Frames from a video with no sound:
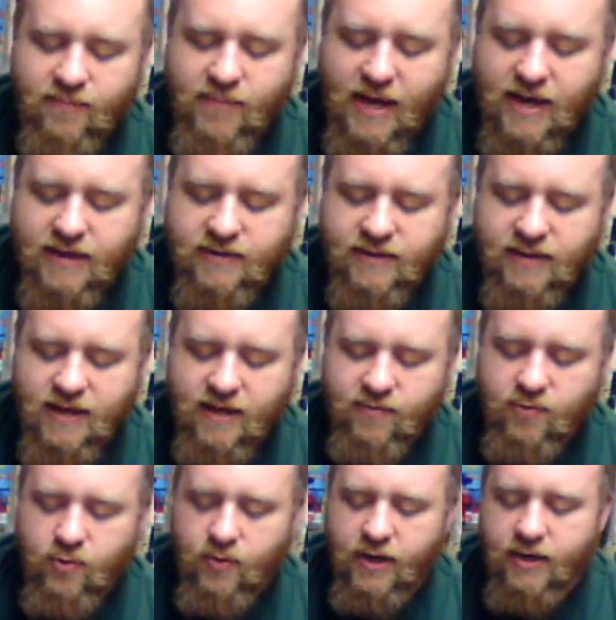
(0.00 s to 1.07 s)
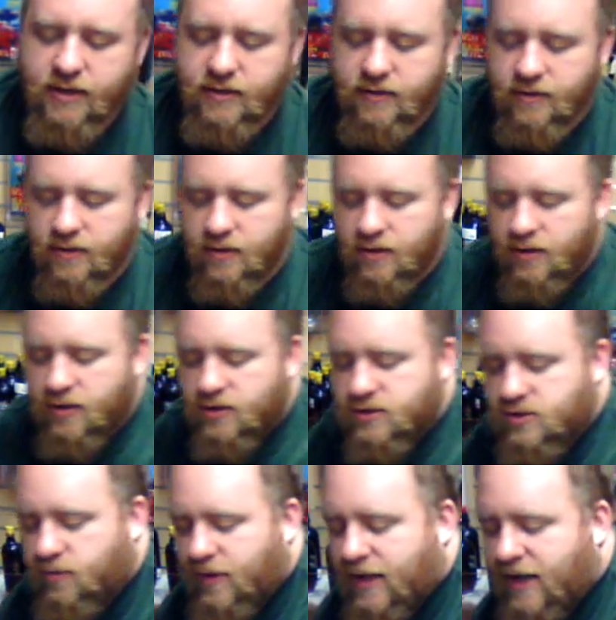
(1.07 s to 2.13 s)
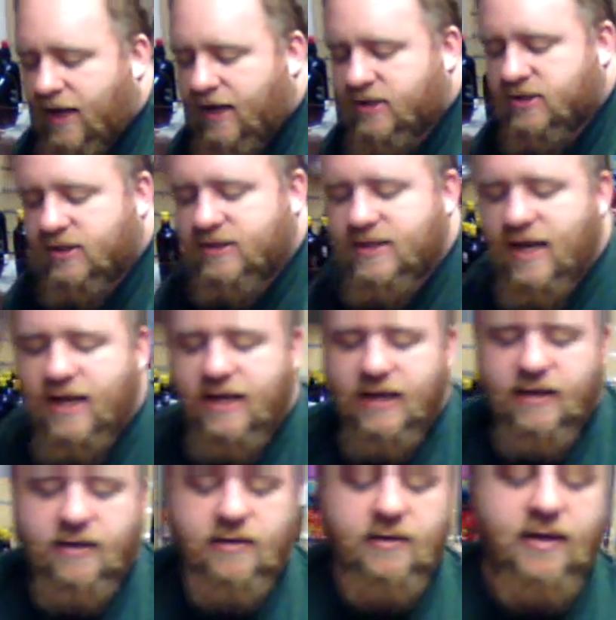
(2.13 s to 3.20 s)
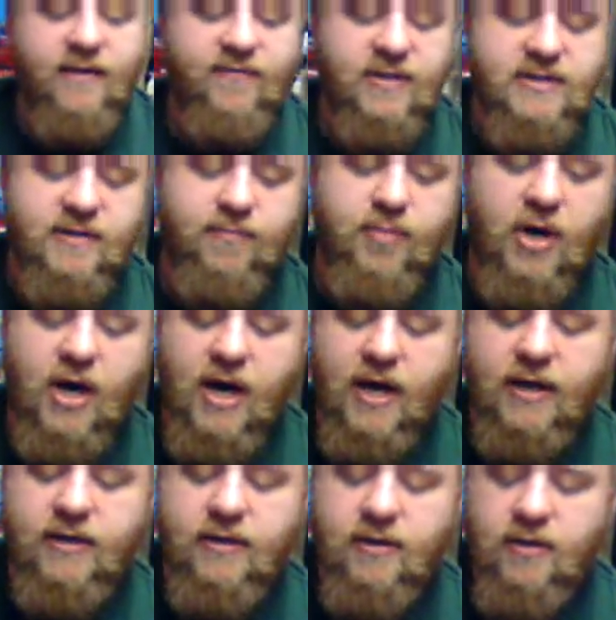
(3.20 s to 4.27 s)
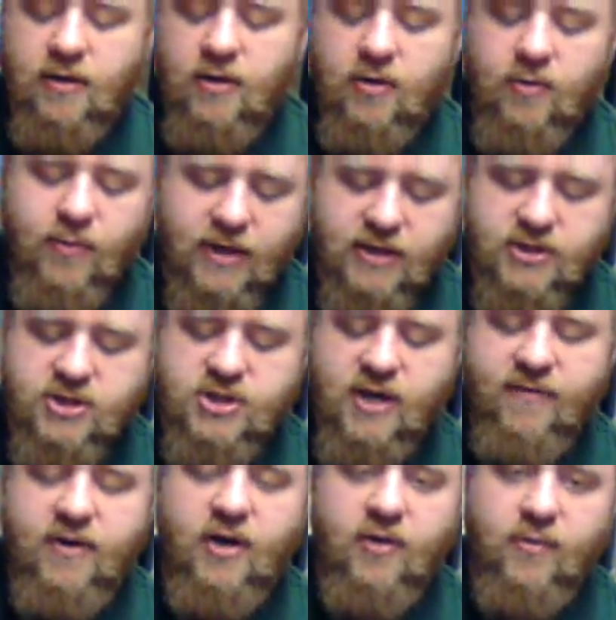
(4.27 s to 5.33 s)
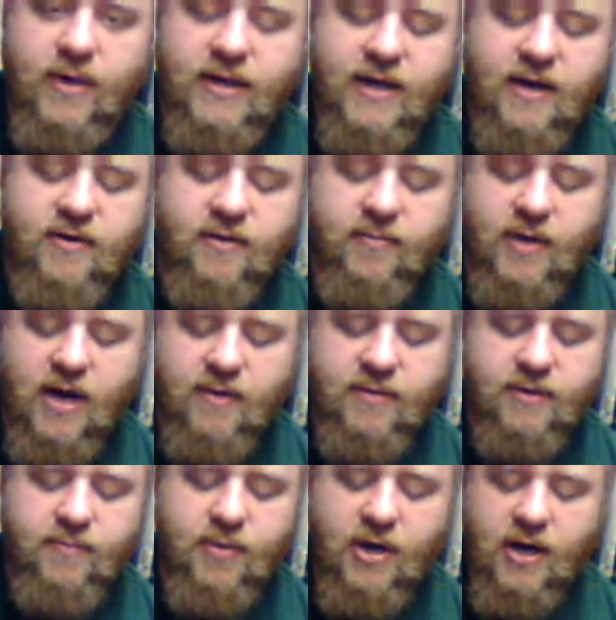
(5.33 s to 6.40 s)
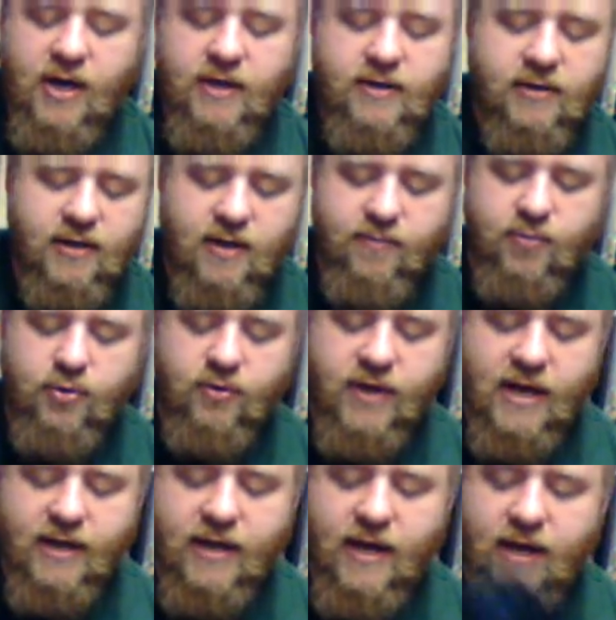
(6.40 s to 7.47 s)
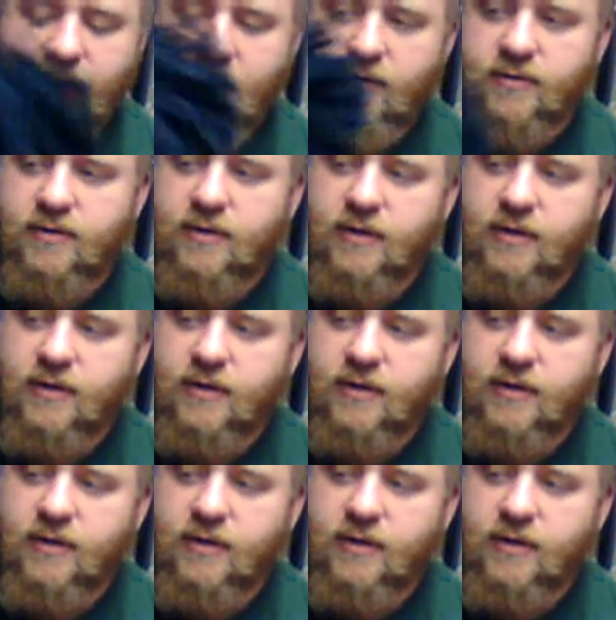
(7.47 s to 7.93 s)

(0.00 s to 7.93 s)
back in the game quick. So we can actually take it, if it's a pod, we can shove it all the way down to the bottom of the pod and pull that guy out.